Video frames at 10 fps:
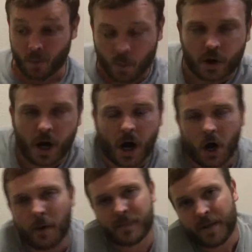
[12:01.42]
We're not
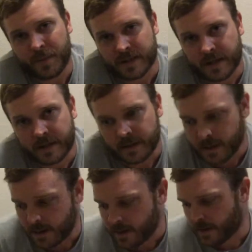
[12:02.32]
omnipotent.
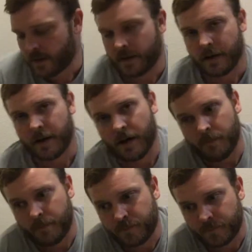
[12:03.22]

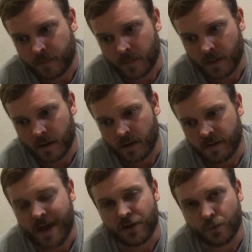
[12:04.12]

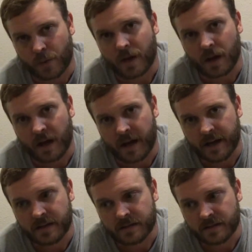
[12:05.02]
That you
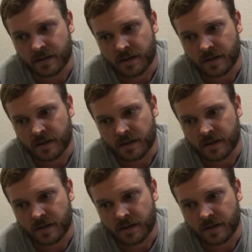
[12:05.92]
realize